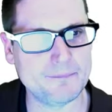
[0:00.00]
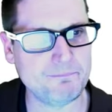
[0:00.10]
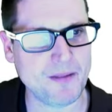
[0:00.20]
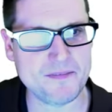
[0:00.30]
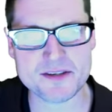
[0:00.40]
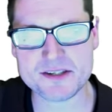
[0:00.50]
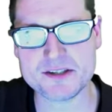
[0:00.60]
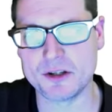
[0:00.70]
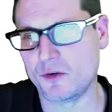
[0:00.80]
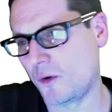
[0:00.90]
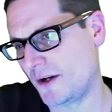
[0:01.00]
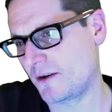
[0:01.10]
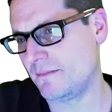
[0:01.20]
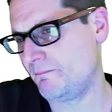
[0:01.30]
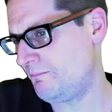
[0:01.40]
And this is a
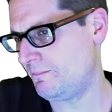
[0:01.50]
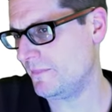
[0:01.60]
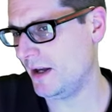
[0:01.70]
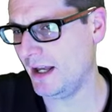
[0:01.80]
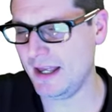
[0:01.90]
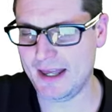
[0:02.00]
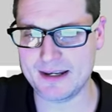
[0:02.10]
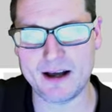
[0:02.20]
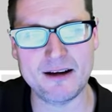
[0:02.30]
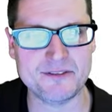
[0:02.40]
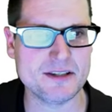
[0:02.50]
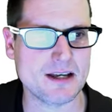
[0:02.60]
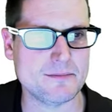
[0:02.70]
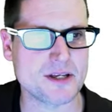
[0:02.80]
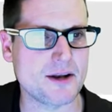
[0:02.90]
lawyer, and
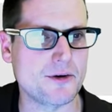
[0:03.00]
oftentimes I don't